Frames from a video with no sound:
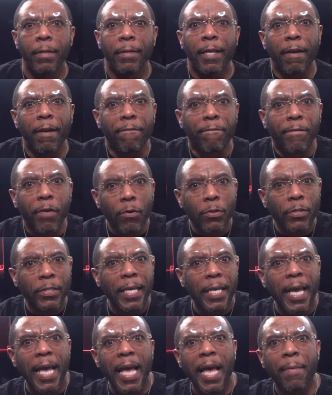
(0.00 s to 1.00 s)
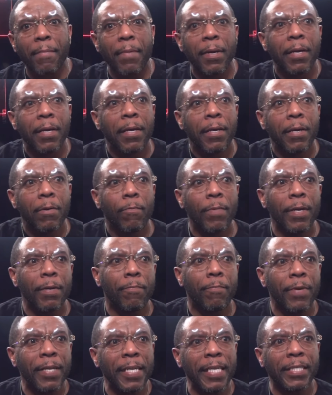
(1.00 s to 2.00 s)
Now the first time we
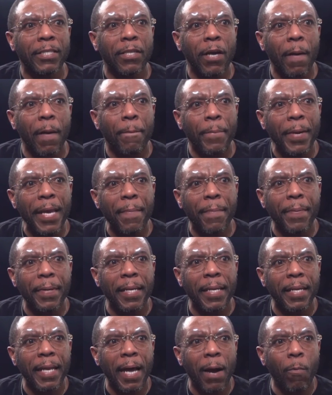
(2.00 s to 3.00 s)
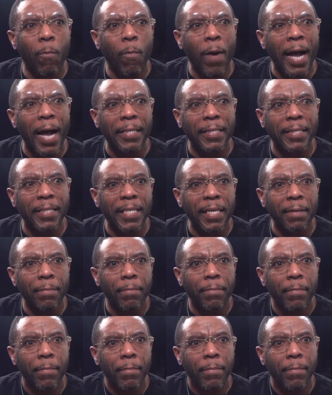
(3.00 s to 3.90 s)
really start peeping it, I'm watching him.